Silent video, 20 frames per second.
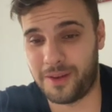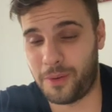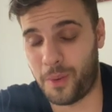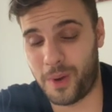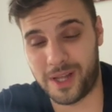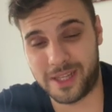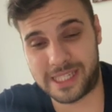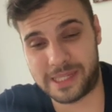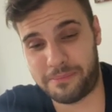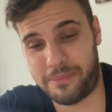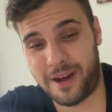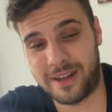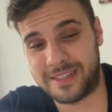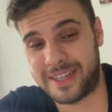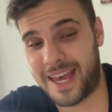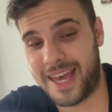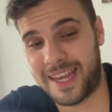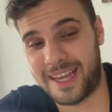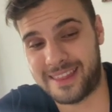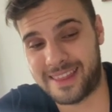one to
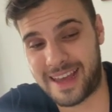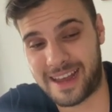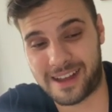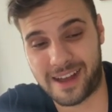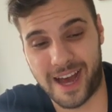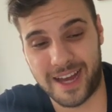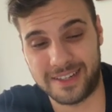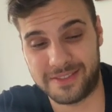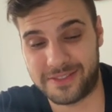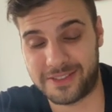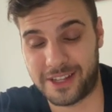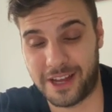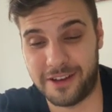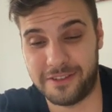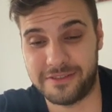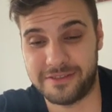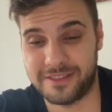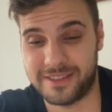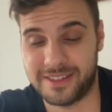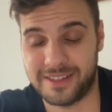partake in that kind of
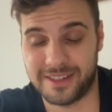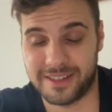stuff